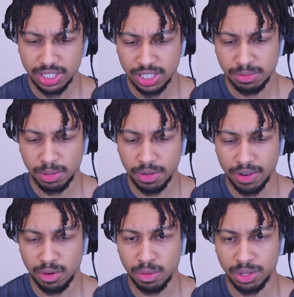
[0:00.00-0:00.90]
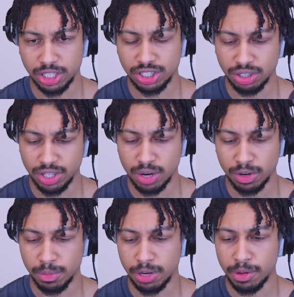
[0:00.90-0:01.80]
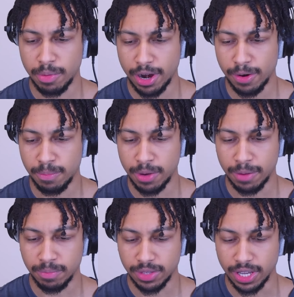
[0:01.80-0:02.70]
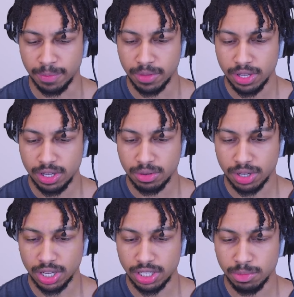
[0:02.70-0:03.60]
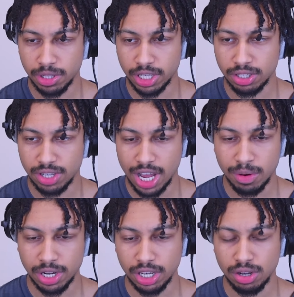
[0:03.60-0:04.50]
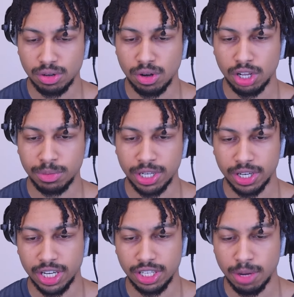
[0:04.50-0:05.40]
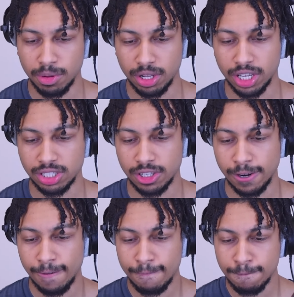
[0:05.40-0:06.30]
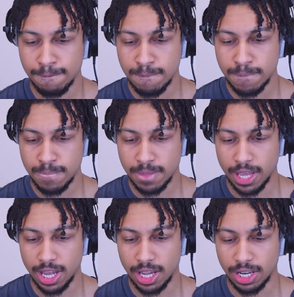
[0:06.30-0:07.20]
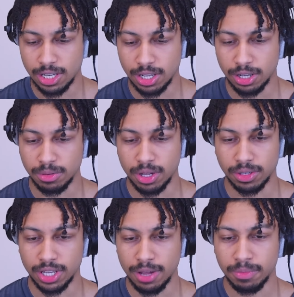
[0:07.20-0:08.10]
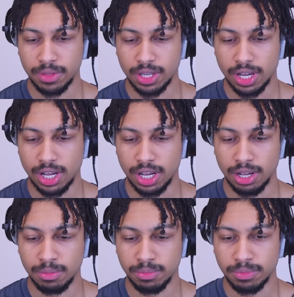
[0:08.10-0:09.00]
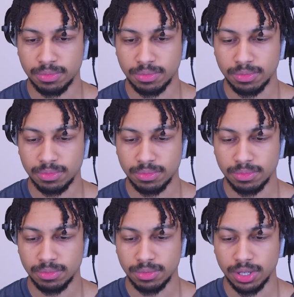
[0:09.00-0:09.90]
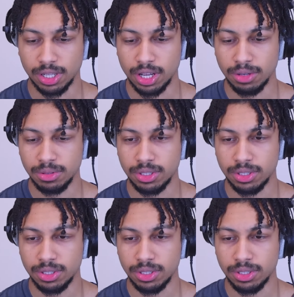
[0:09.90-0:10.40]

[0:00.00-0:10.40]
Maybe if I went with a shield there, would have been a bit better. But, yeah. Gonna get some Elixir. Now we're gonna go Golem here in double Elixir. And, okay. Hello?